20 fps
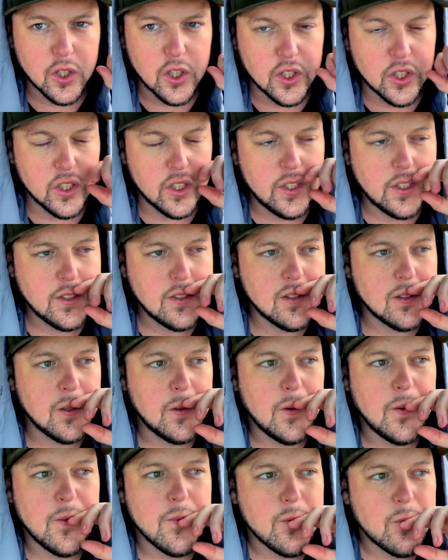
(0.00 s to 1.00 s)
goods.
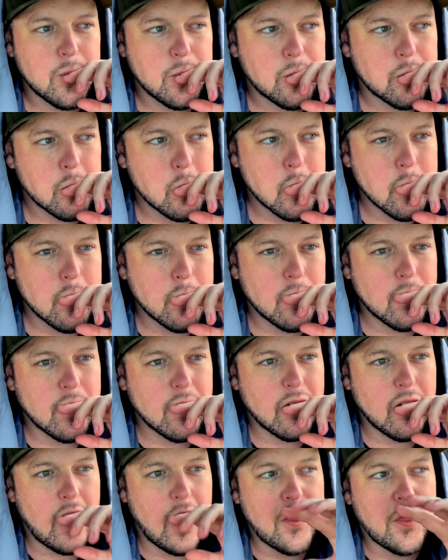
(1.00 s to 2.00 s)

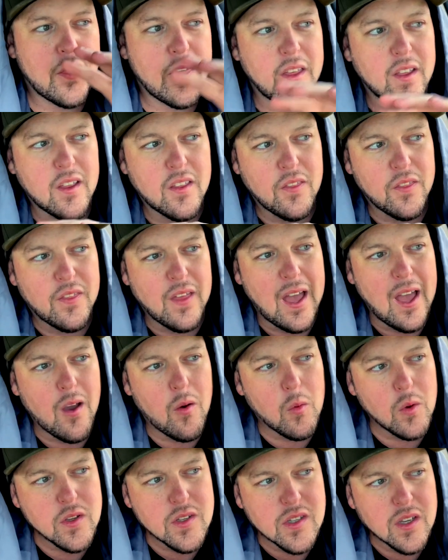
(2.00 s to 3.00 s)
I think that
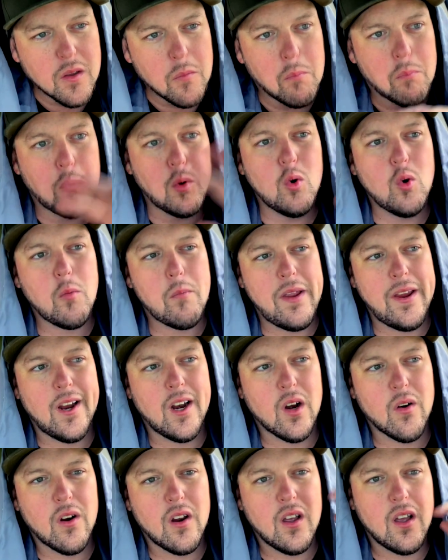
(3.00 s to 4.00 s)
was a boom
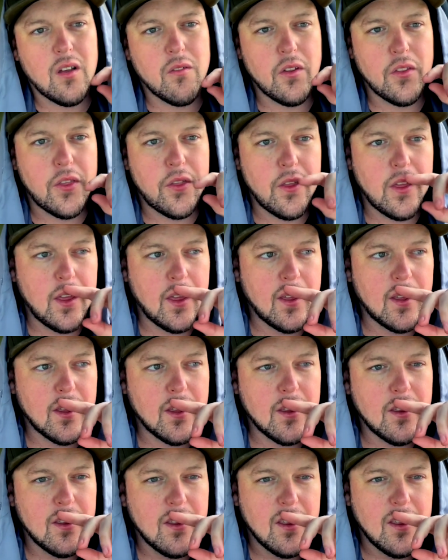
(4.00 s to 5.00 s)
era of a
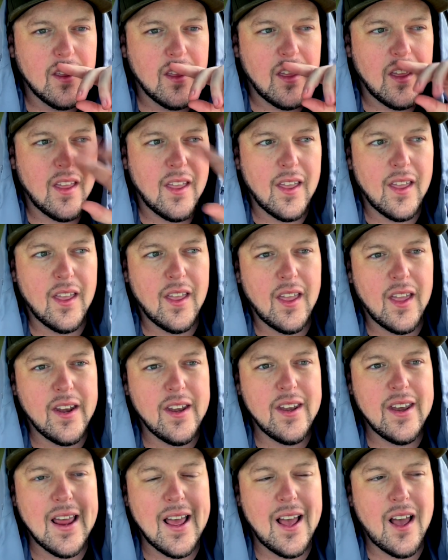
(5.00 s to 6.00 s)
thing.
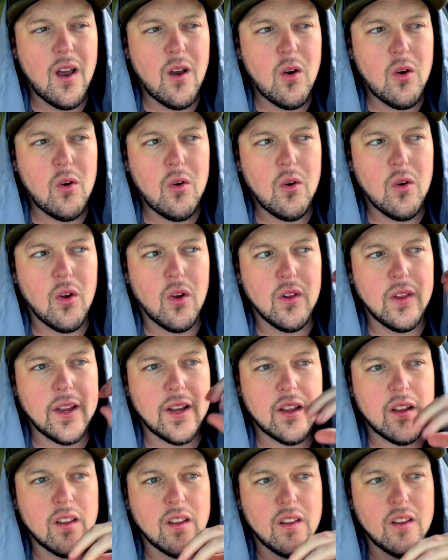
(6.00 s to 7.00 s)
And now,
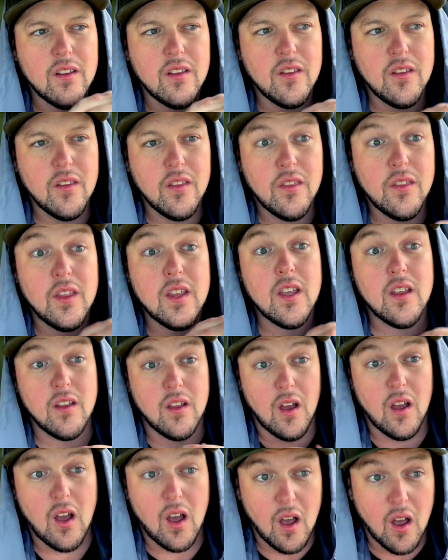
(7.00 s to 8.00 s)
like,
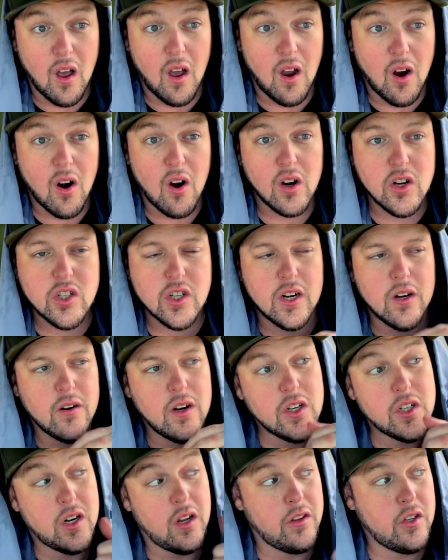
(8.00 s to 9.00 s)
our
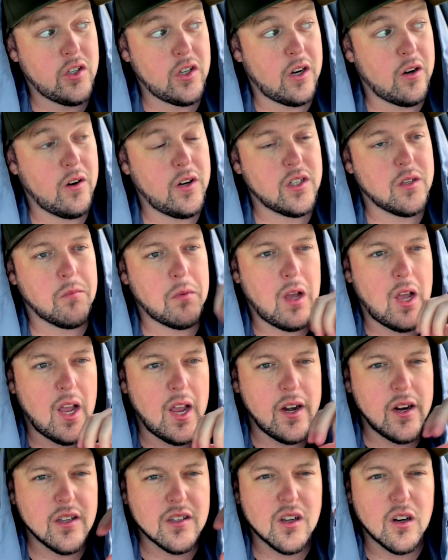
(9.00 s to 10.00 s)
generation and the generation
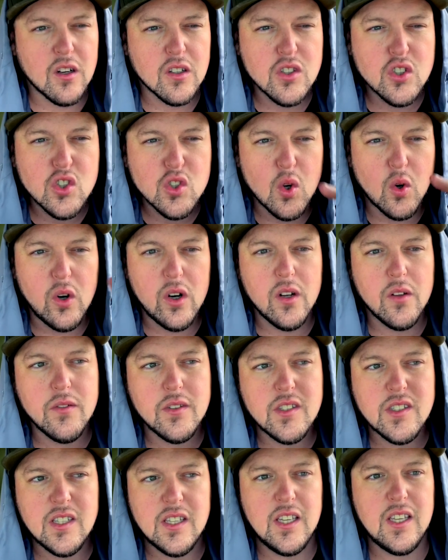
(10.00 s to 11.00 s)
behind us are sort of
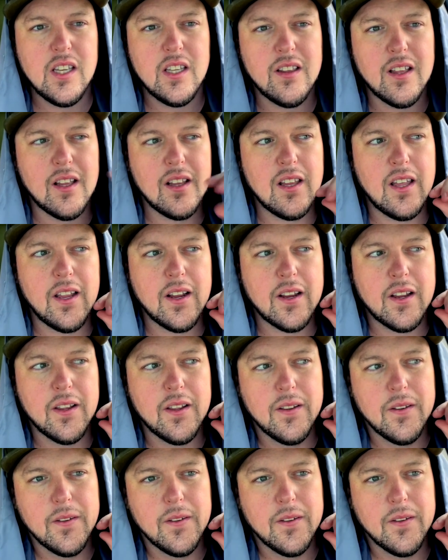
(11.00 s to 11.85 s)
seeing that, like,